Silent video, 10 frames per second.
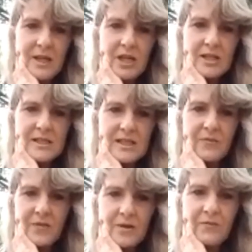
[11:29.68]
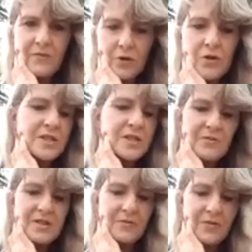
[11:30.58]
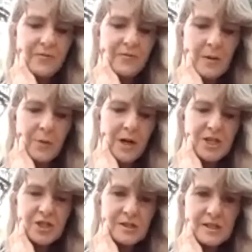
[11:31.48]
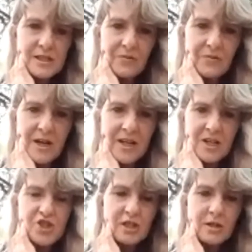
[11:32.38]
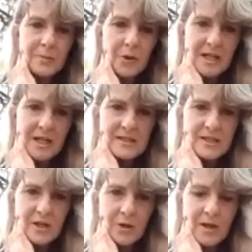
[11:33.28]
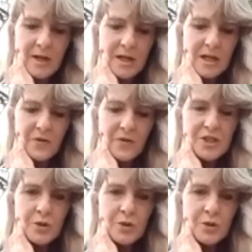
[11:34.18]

because different foods have different vibrations and different energy in the body. So if I do